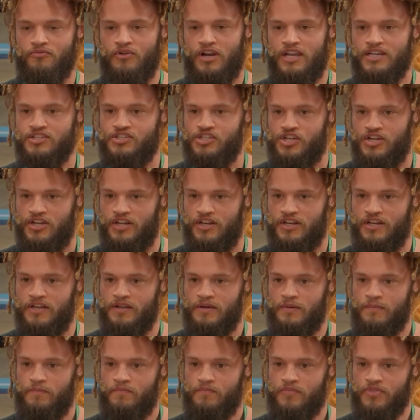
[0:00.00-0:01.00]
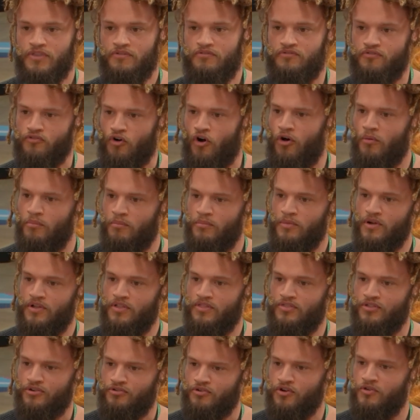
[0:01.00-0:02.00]
religion from
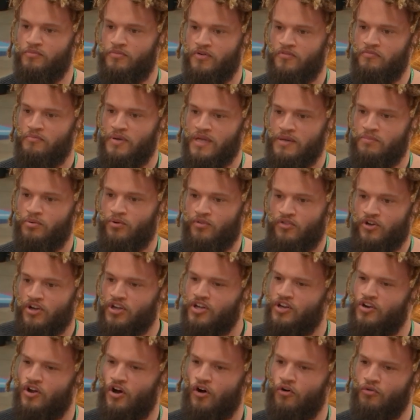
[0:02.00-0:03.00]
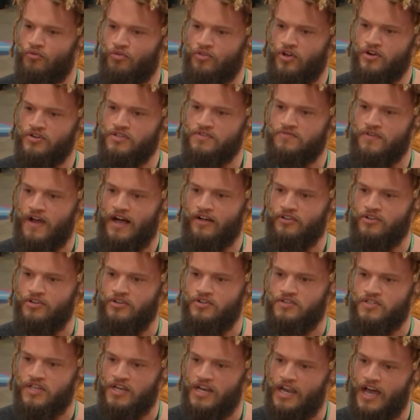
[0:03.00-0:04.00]
the group of people that can hold those
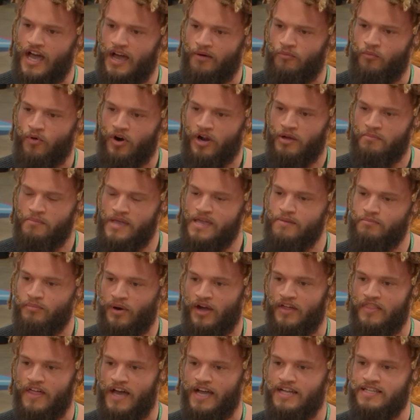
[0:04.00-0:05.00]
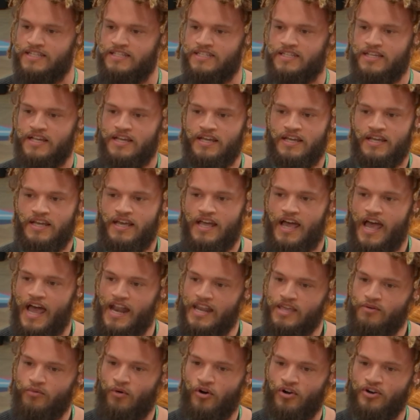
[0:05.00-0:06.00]
values. And what I mean by that is
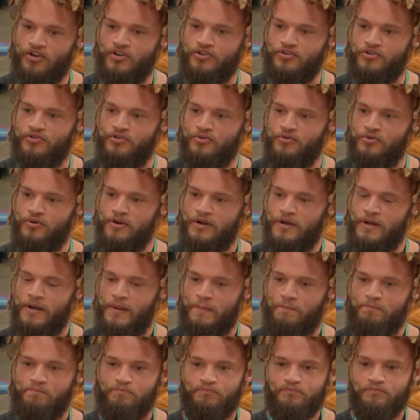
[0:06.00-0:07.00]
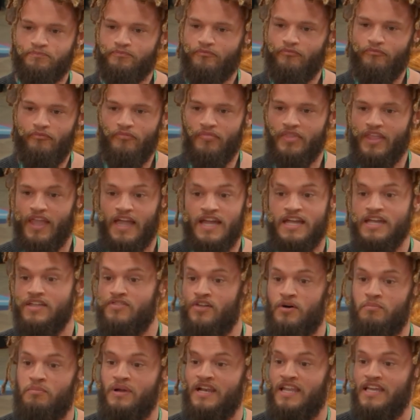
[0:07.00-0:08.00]
anyone who
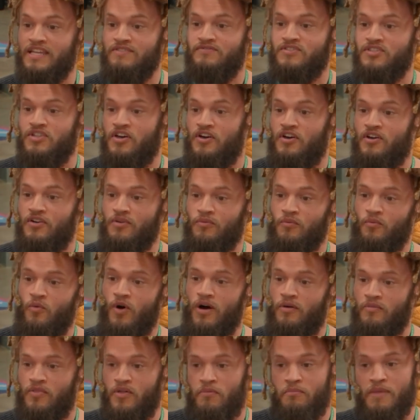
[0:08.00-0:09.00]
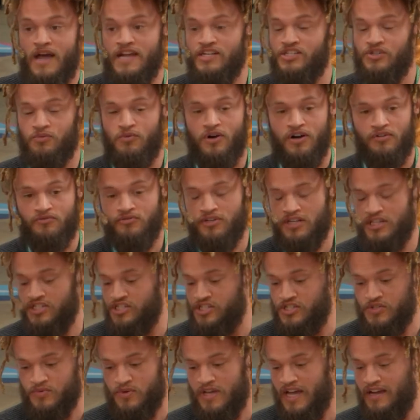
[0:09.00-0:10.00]
either believes that what the major world
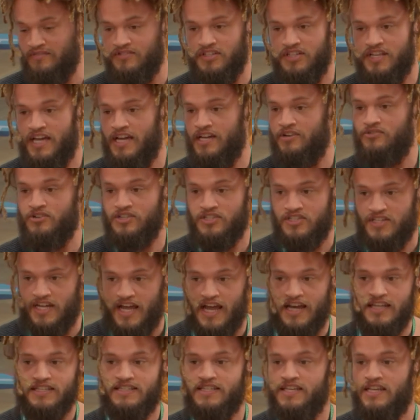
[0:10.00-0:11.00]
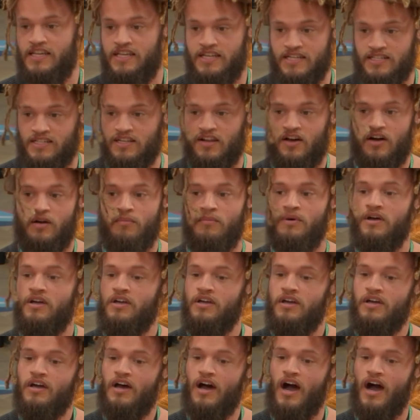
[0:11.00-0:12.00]
religions we have today, Christianity, Islam,